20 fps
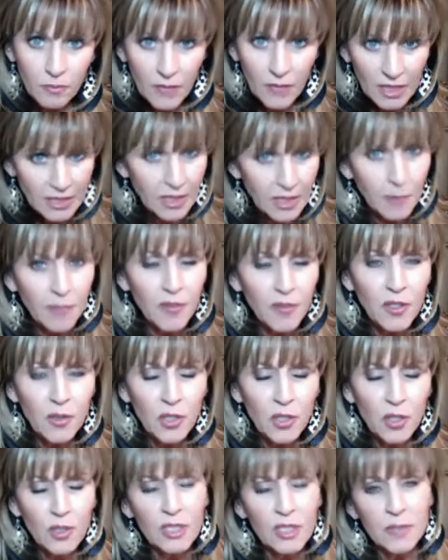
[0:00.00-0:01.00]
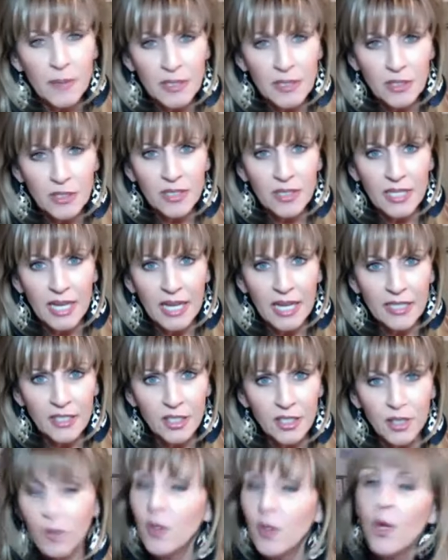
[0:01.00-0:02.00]
some of you do the specials that I
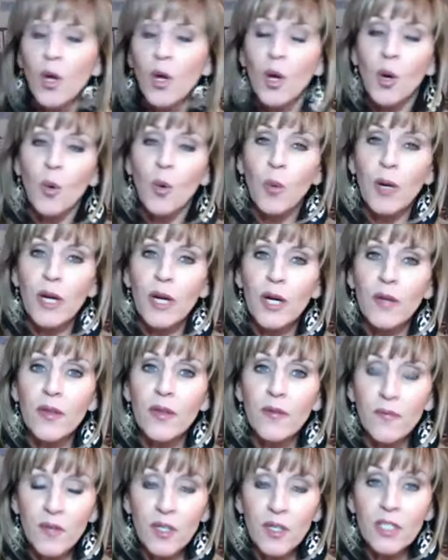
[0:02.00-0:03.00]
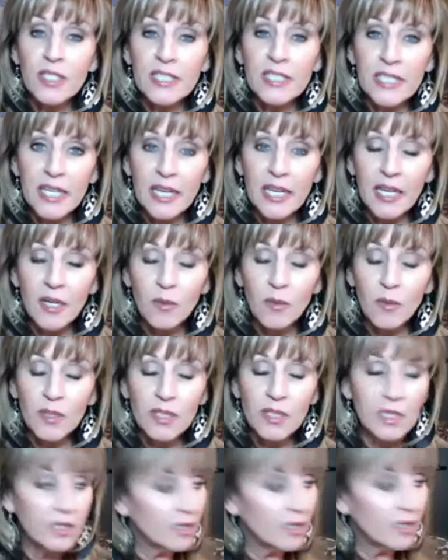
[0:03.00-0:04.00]
do, where the first set, which
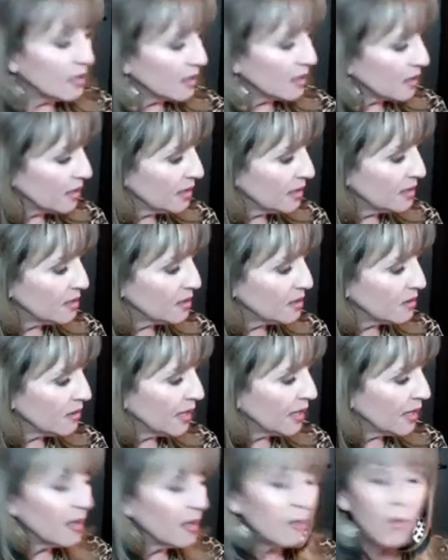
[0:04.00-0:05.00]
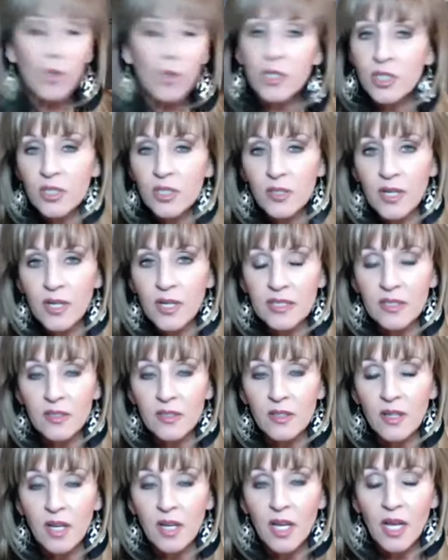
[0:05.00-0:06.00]
is the cleanser and the moisturizer
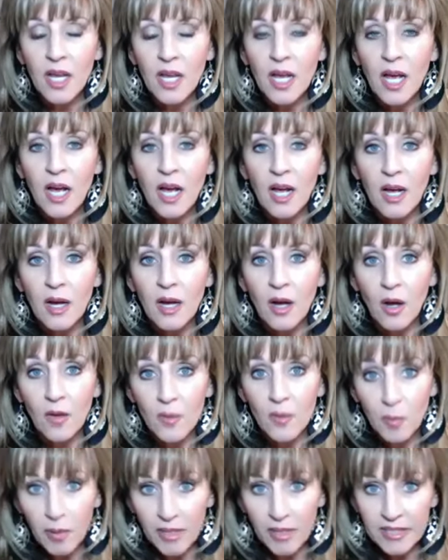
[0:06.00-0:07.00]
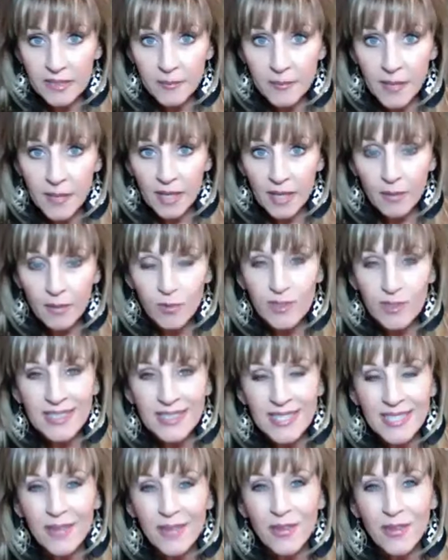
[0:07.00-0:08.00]
on the placemat, which is
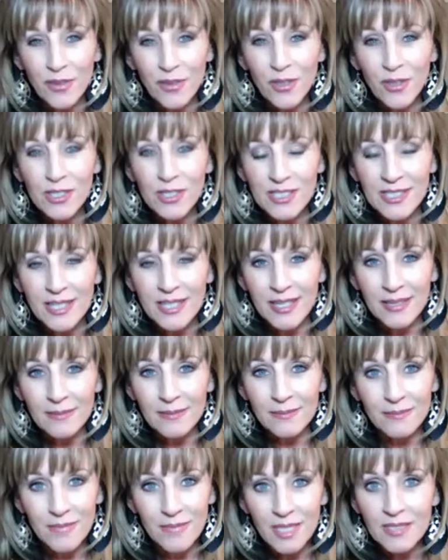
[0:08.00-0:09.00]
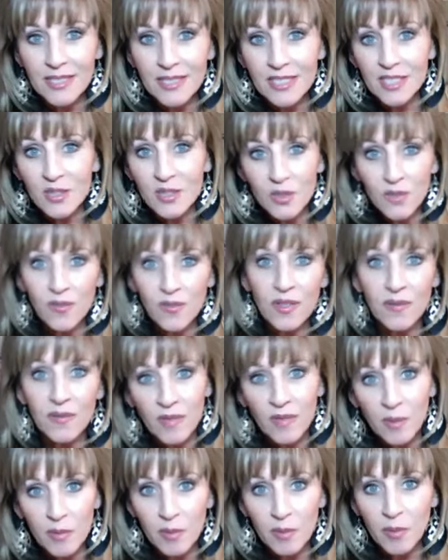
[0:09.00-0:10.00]
now the third set because they
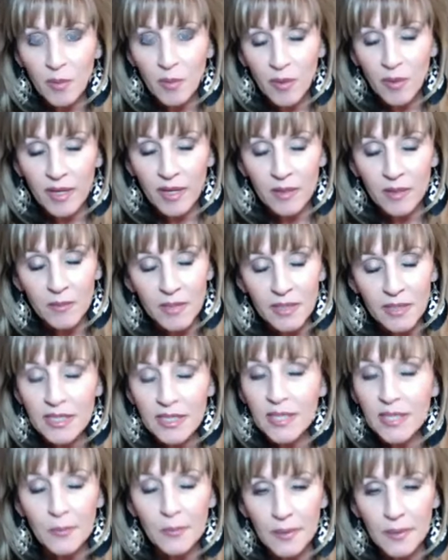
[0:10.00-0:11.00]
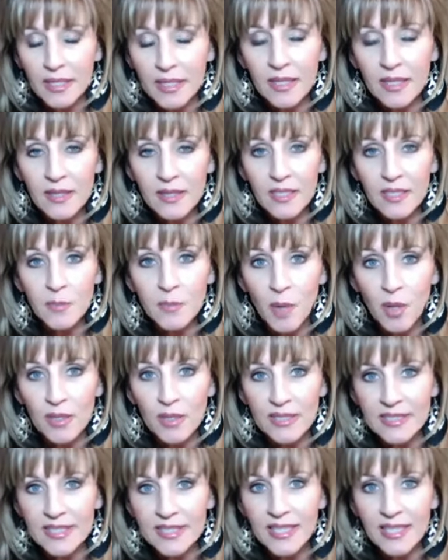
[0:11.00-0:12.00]
flip-flopped them around. But either way, the
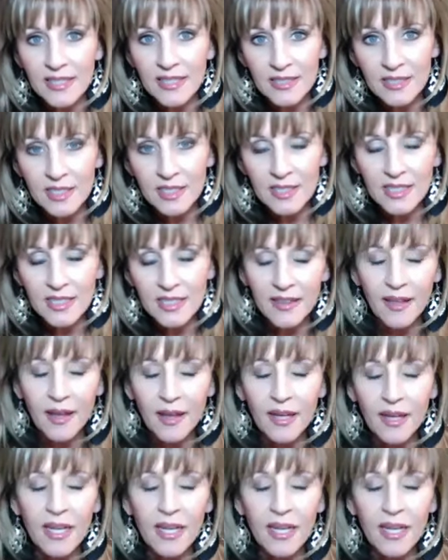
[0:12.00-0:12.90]
smallest set, let's just say that.